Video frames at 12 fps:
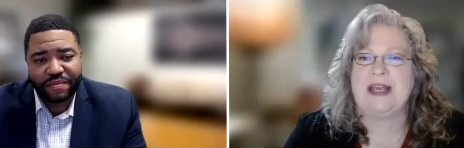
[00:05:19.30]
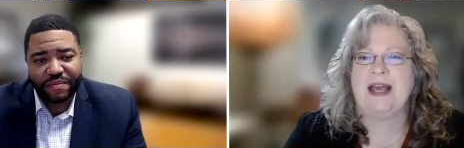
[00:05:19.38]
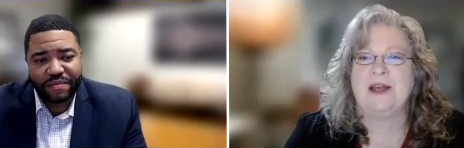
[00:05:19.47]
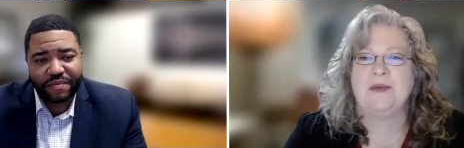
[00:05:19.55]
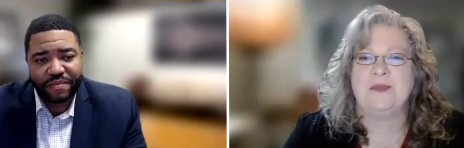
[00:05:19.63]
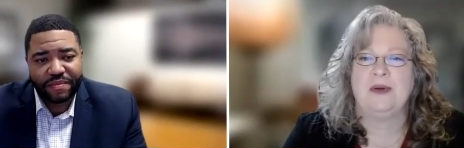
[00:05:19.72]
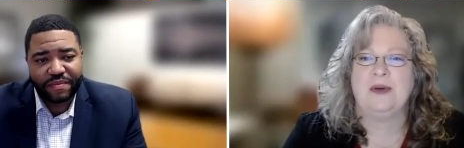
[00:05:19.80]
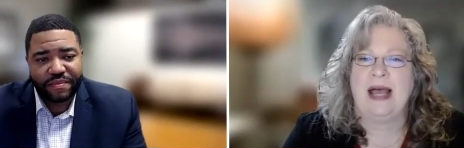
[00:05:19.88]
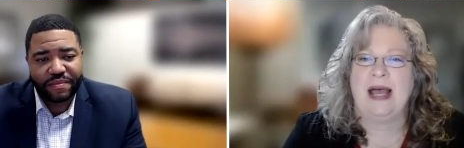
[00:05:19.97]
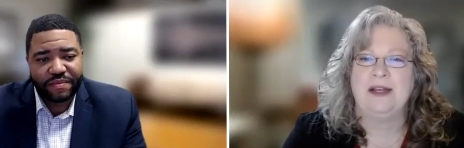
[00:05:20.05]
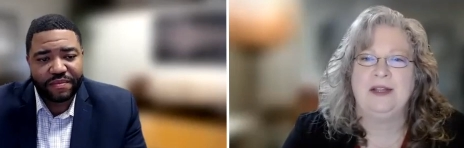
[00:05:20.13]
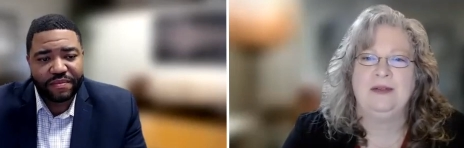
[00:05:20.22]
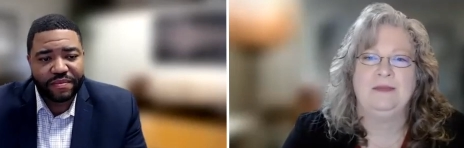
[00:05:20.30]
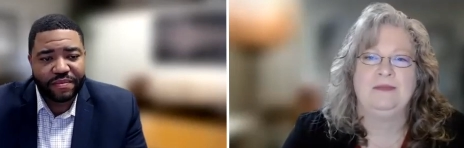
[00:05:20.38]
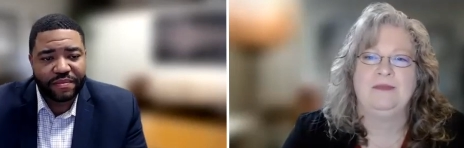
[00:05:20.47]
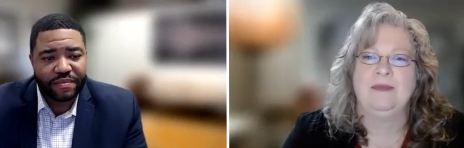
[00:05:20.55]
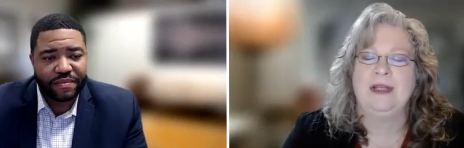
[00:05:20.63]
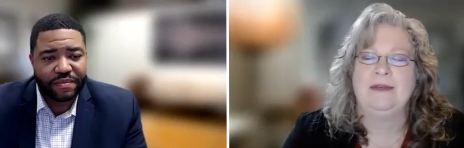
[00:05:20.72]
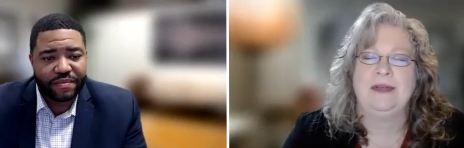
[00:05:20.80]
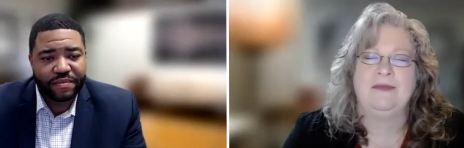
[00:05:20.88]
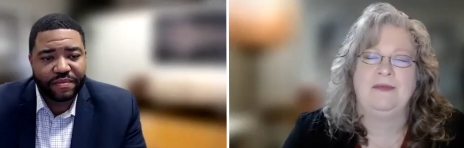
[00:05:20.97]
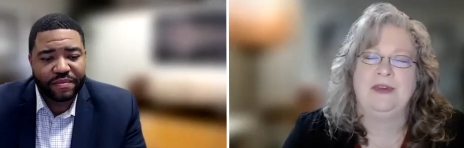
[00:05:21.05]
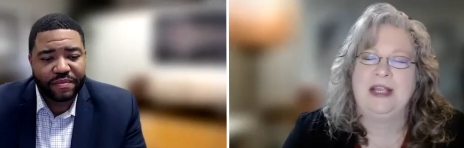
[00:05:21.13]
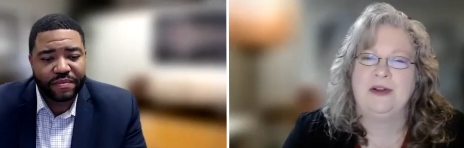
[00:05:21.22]
Speaker 1: You know, how do you
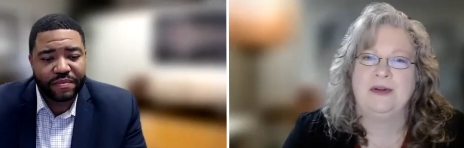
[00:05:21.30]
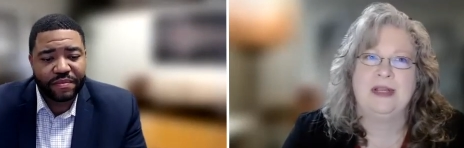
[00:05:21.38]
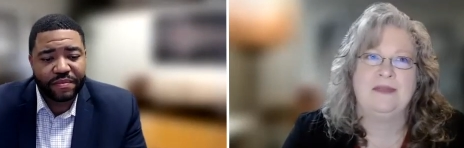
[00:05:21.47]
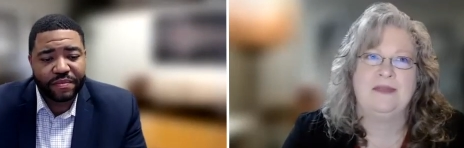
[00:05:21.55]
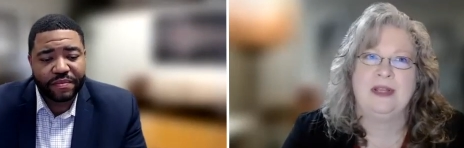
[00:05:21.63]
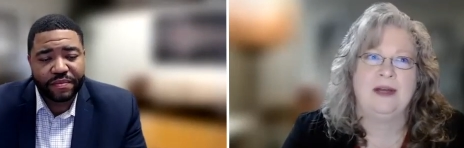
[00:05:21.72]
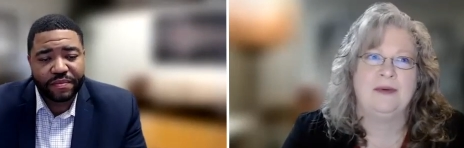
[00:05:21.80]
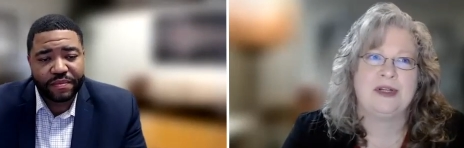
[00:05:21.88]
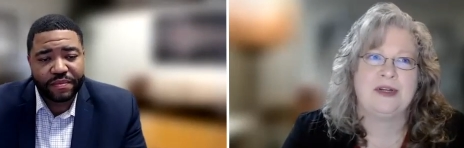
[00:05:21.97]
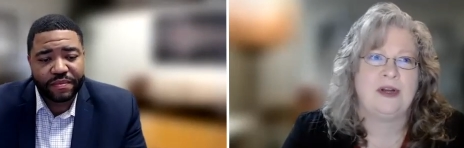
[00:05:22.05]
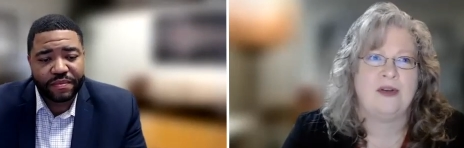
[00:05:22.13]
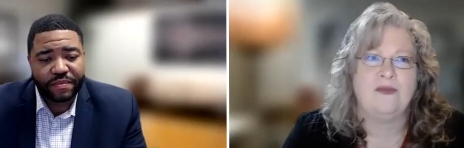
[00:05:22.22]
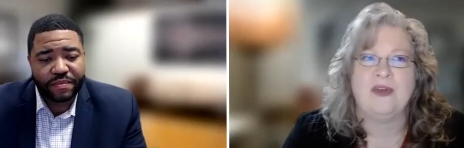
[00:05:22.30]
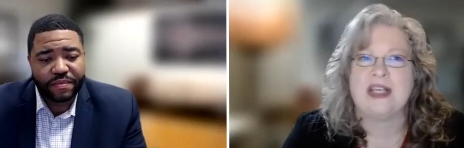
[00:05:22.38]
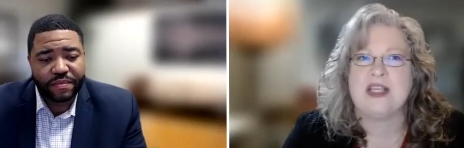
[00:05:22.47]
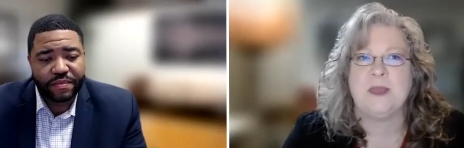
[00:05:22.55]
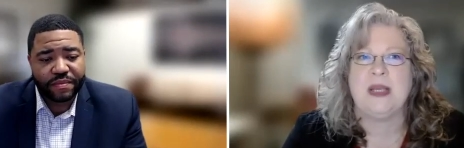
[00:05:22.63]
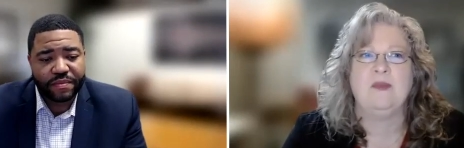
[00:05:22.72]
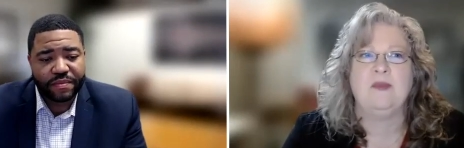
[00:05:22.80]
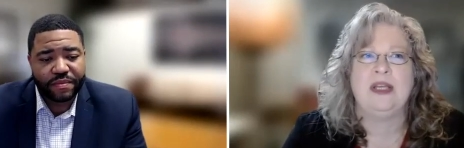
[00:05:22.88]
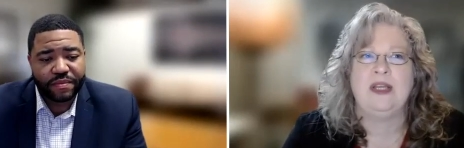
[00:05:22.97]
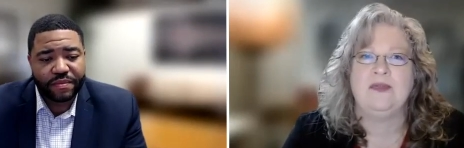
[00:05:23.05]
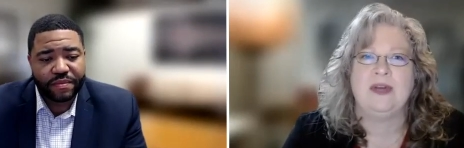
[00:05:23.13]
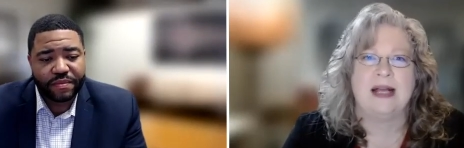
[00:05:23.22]
figure even the return on investment
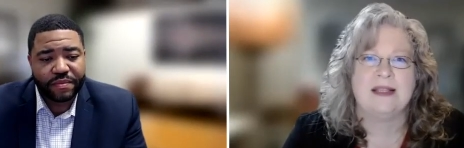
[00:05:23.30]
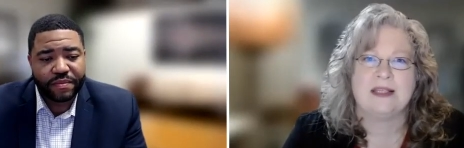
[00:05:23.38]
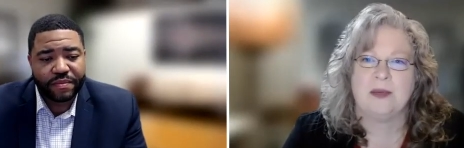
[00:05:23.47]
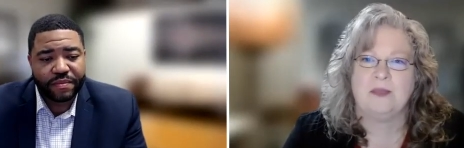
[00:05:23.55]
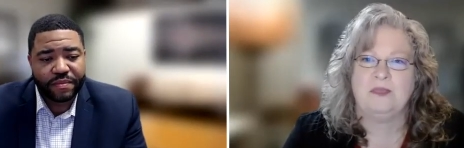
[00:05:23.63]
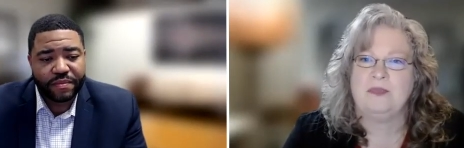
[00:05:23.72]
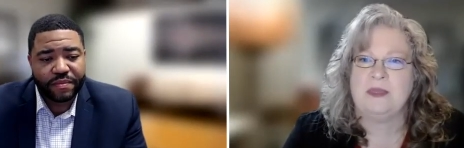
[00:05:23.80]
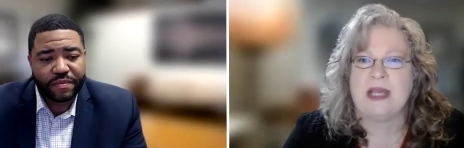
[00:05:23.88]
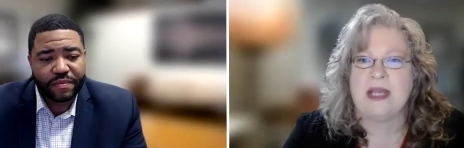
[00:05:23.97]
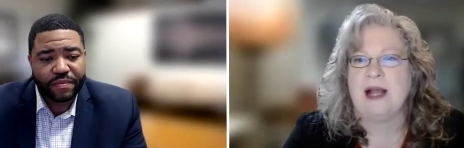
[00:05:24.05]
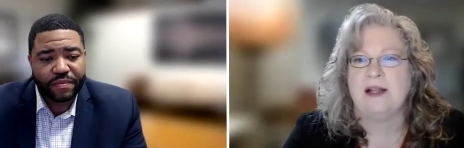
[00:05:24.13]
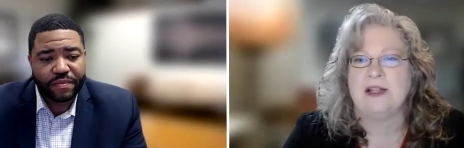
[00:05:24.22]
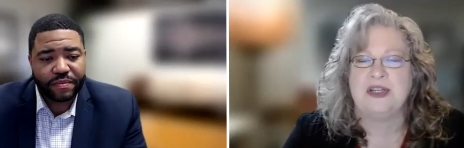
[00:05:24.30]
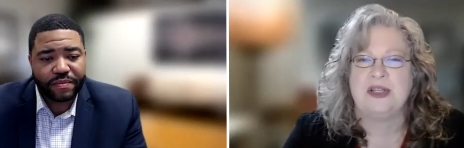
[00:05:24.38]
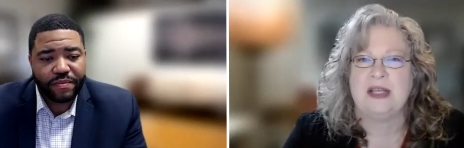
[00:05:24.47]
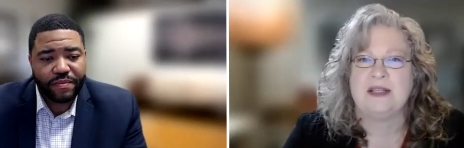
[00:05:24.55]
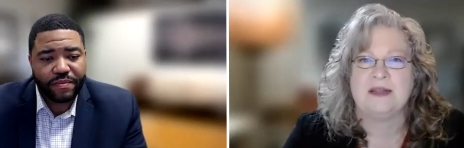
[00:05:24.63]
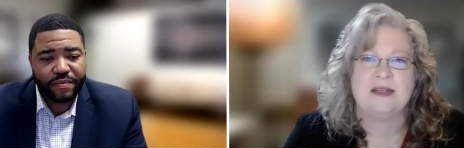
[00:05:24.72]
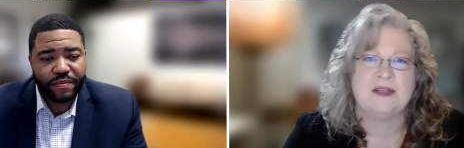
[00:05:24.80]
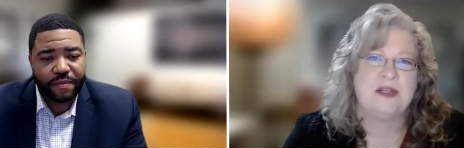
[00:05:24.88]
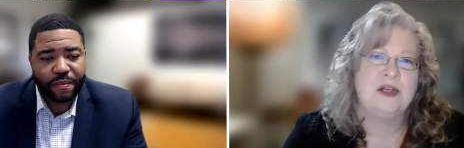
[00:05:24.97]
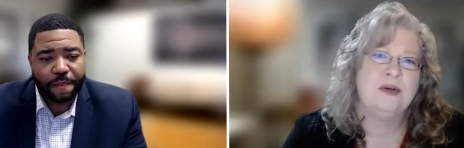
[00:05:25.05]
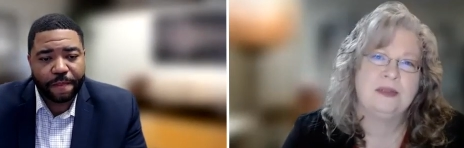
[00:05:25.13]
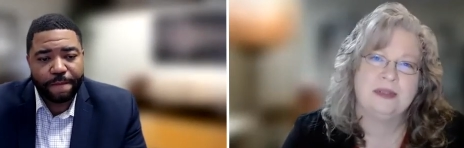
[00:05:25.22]
when you've got some technology that's
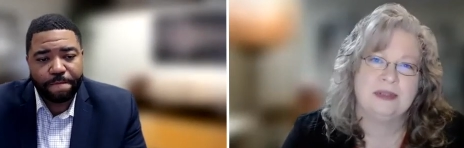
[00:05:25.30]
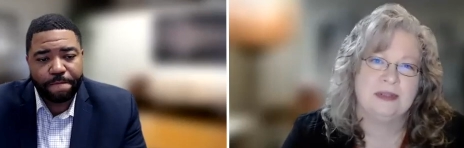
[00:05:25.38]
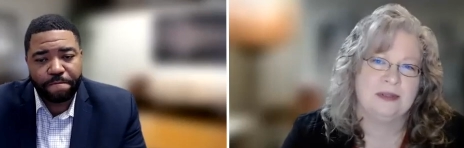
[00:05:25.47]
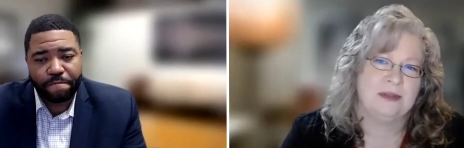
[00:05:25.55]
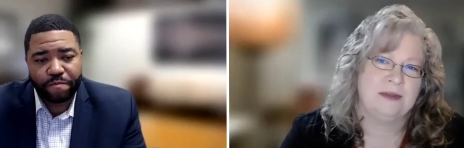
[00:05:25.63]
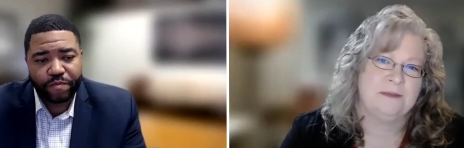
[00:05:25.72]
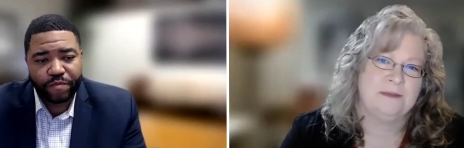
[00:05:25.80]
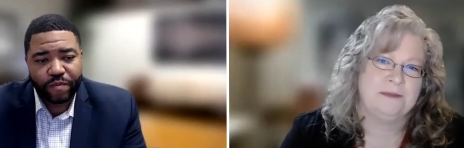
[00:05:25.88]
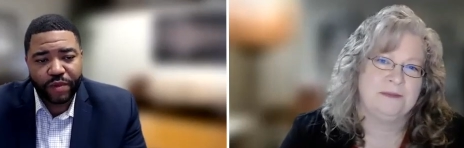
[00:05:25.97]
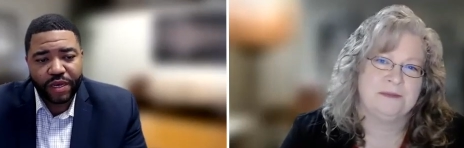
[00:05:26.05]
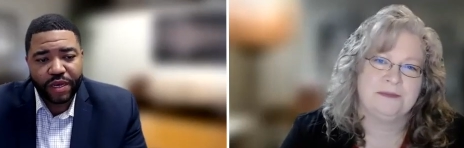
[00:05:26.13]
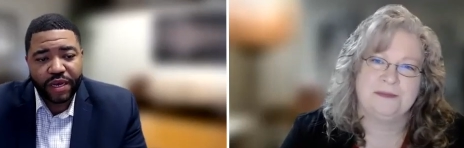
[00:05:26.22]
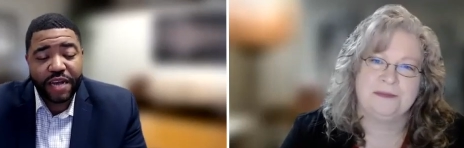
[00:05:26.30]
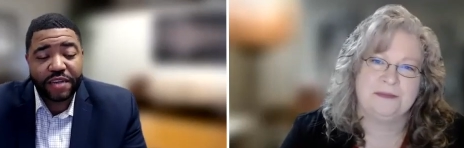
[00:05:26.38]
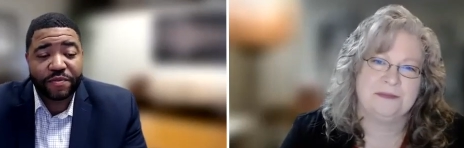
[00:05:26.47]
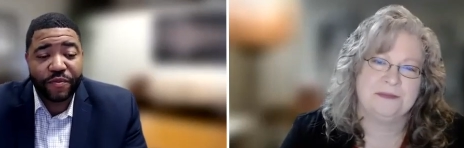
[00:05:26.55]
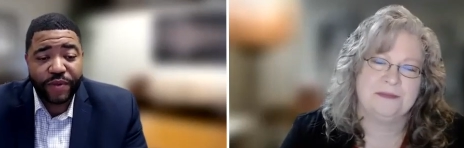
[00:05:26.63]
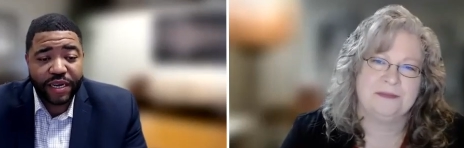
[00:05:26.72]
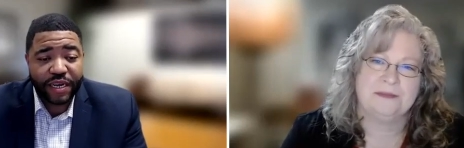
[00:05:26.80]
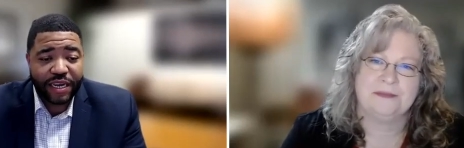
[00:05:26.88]
this
Speaker 2: new? Yeah, so when we look at